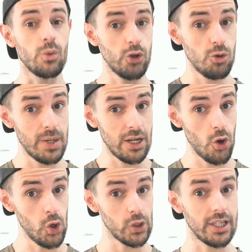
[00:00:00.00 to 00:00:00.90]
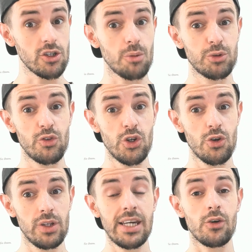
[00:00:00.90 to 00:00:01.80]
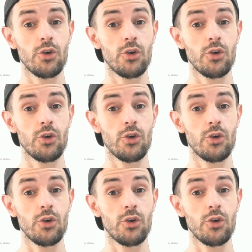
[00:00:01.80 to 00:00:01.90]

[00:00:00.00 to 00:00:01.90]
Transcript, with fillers: Will you be an early adopter of Neuralink,